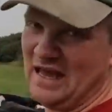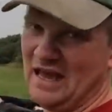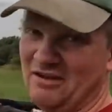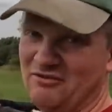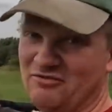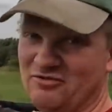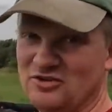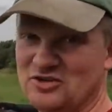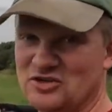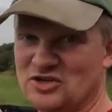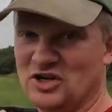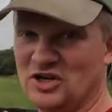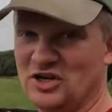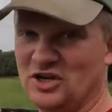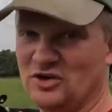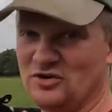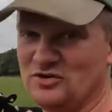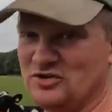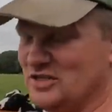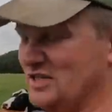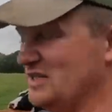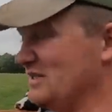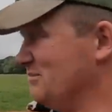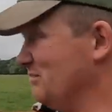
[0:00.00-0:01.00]
heifer is going to go
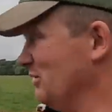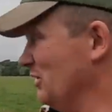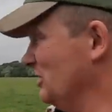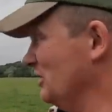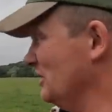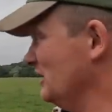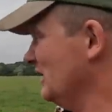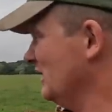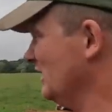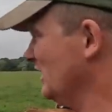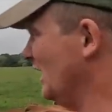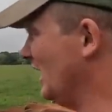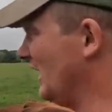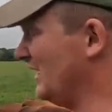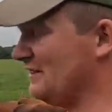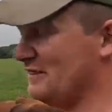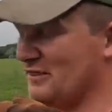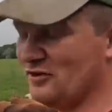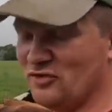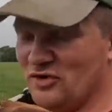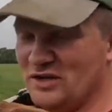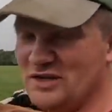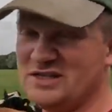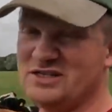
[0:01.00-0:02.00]
see the bull. And
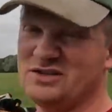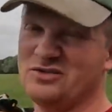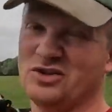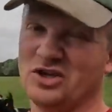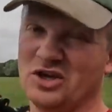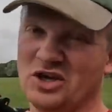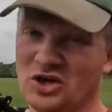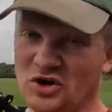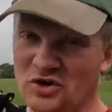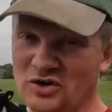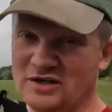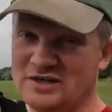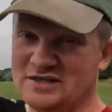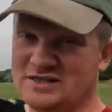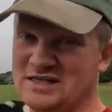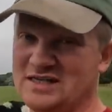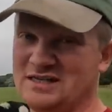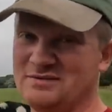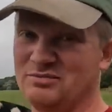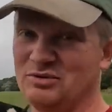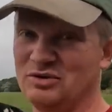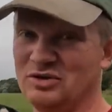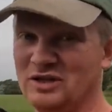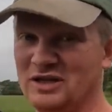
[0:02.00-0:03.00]
the reason they're going to see
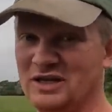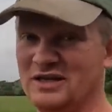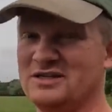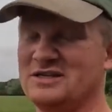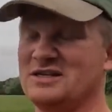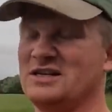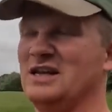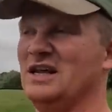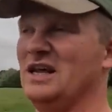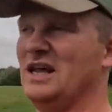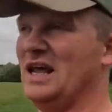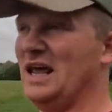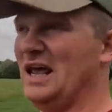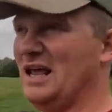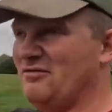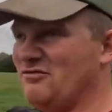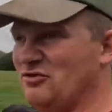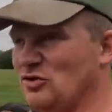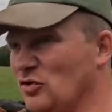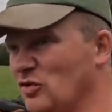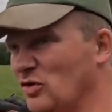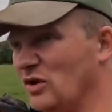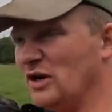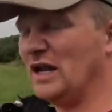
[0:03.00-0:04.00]
the bull is ah. if
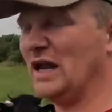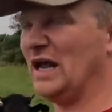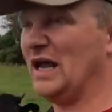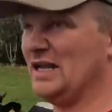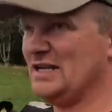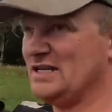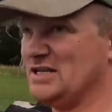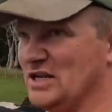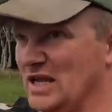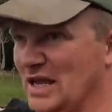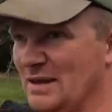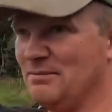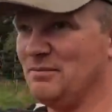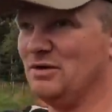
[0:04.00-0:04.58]
you want to get